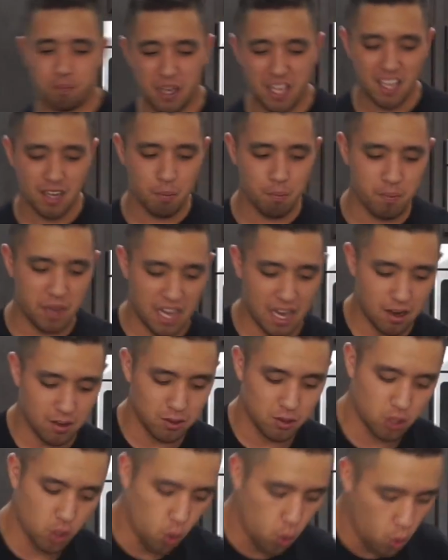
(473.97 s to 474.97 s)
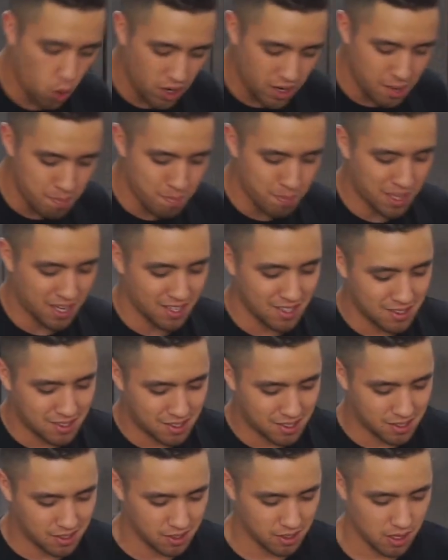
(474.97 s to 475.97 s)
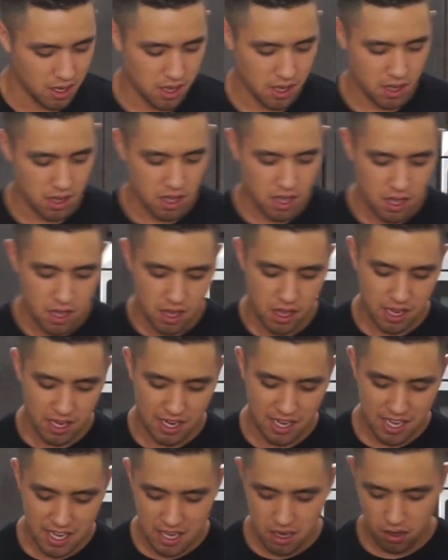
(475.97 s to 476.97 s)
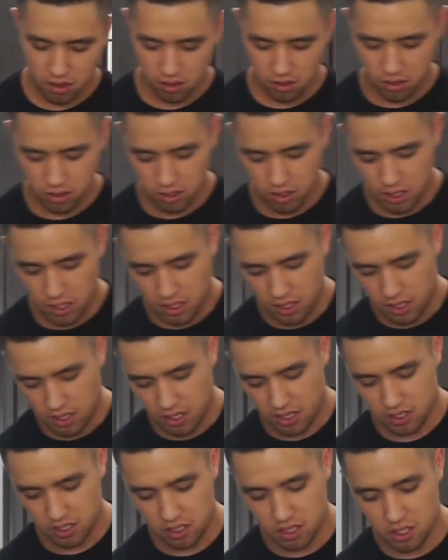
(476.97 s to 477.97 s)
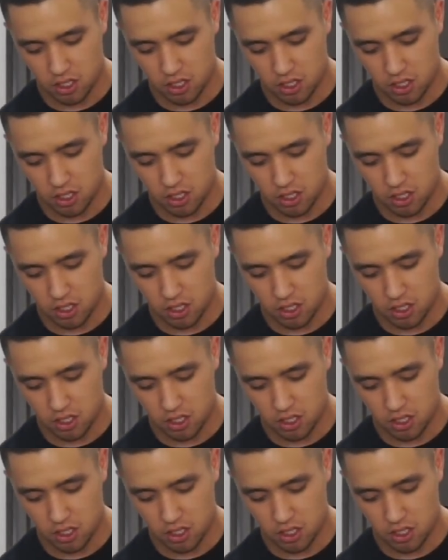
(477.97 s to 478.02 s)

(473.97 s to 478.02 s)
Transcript: been about 20 minutes, and here is the